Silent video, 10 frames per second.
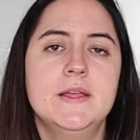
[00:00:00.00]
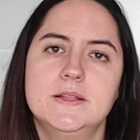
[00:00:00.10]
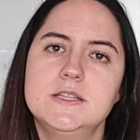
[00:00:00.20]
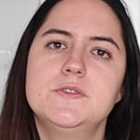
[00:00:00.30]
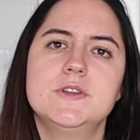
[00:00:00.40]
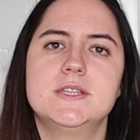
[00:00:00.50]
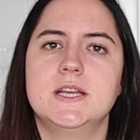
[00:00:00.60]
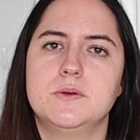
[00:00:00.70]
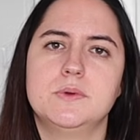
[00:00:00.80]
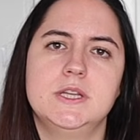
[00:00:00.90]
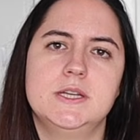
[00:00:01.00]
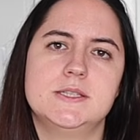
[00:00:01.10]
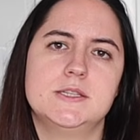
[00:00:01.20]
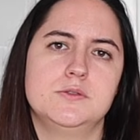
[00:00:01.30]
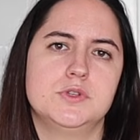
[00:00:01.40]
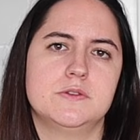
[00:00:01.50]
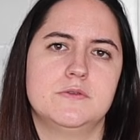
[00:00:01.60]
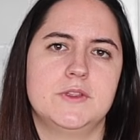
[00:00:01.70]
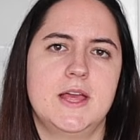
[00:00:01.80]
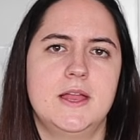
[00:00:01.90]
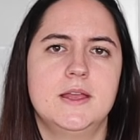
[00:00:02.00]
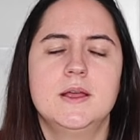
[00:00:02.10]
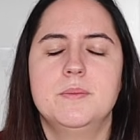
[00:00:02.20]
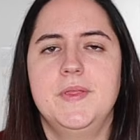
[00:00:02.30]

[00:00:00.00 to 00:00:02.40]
then this feels like a really good solution for that.